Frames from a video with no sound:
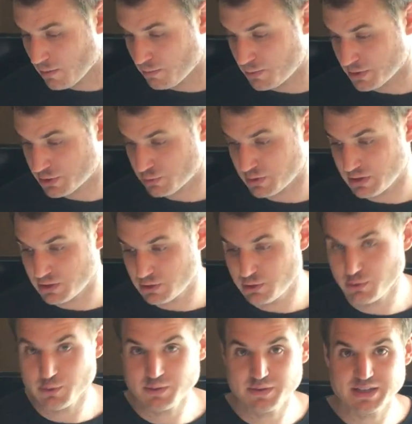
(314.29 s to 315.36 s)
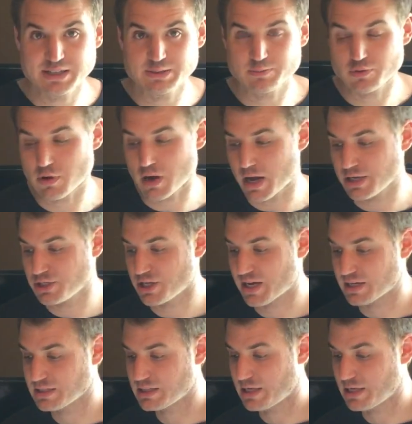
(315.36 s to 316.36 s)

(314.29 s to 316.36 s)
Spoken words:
between two of these projects